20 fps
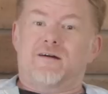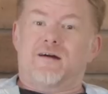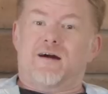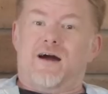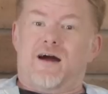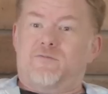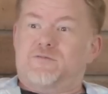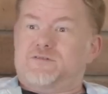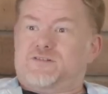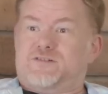
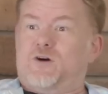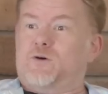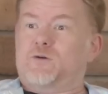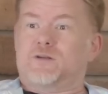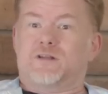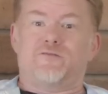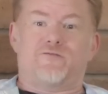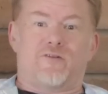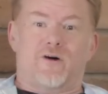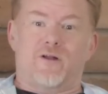I was
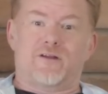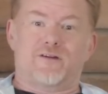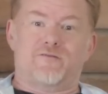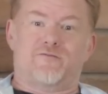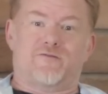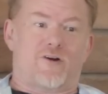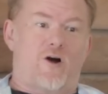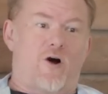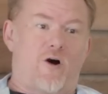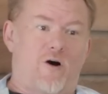totally falling
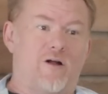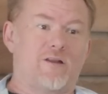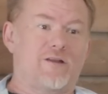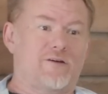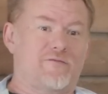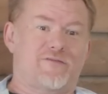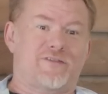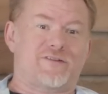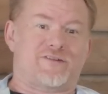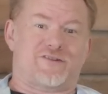for all
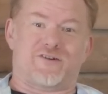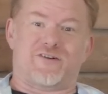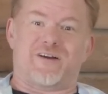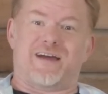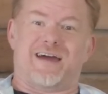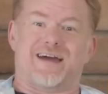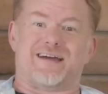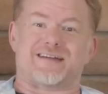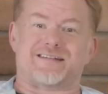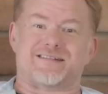of the
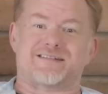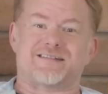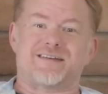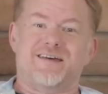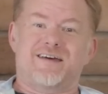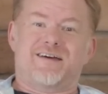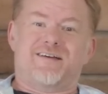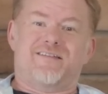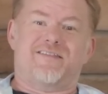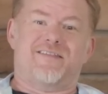tricks
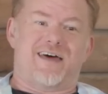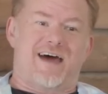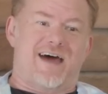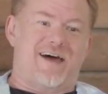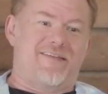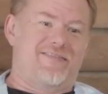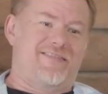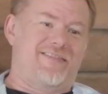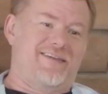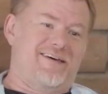
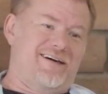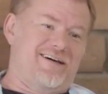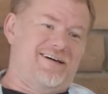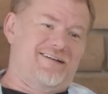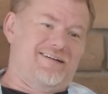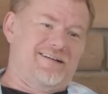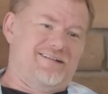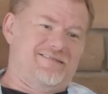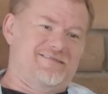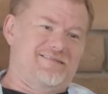that
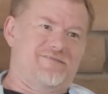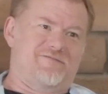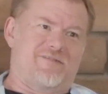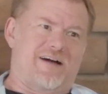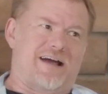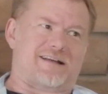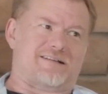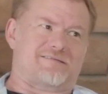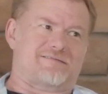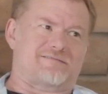in
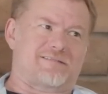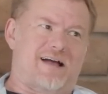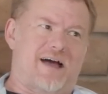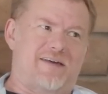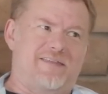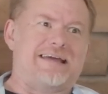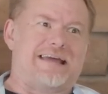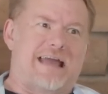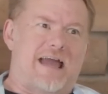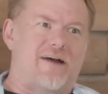fact, I
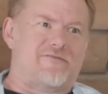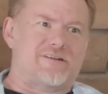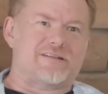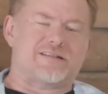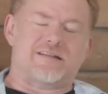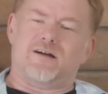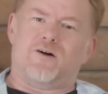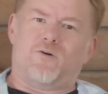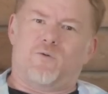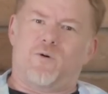think every
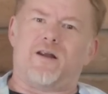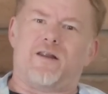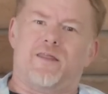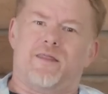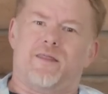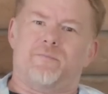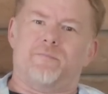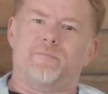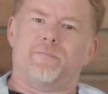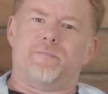single one
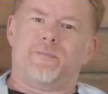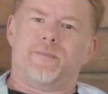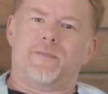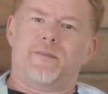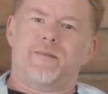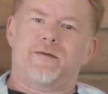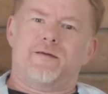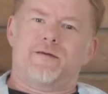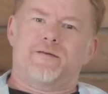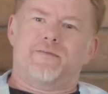of them,
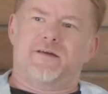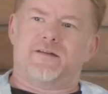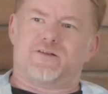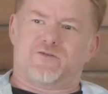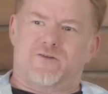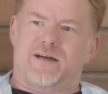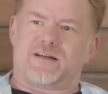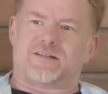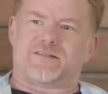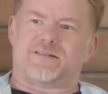the
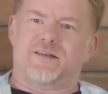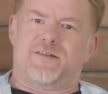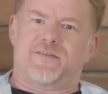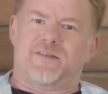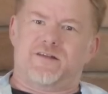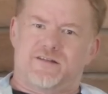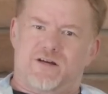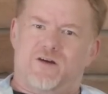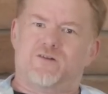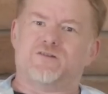tricks that
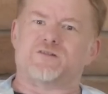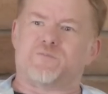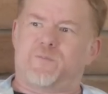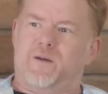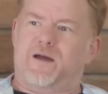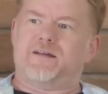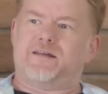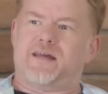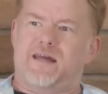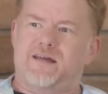the Jones
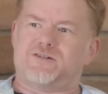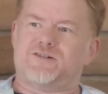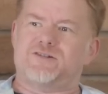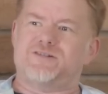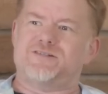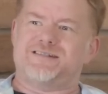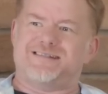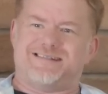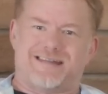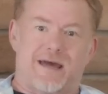
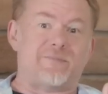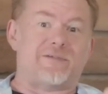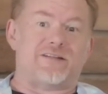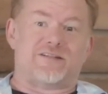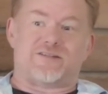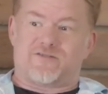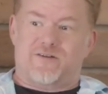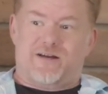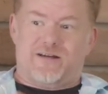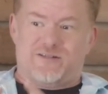Plantation
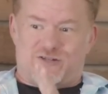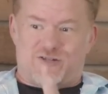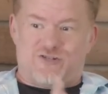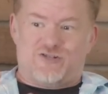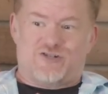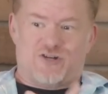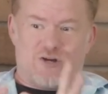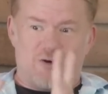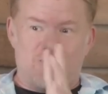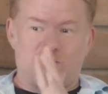demonstrates and
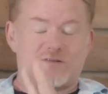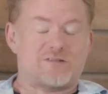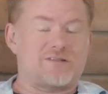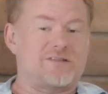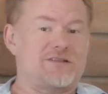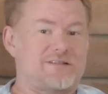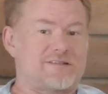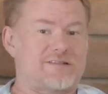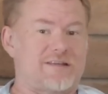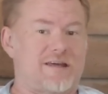shows
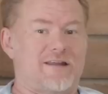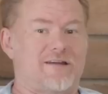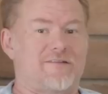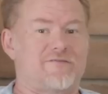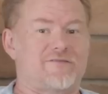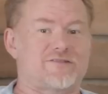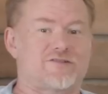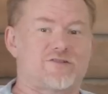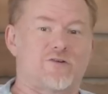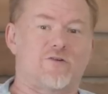in the setting
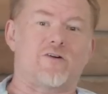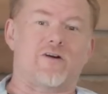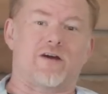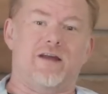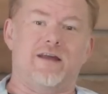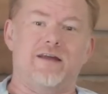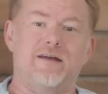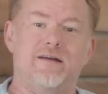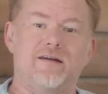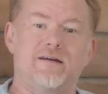of a
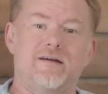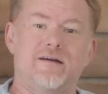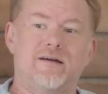story,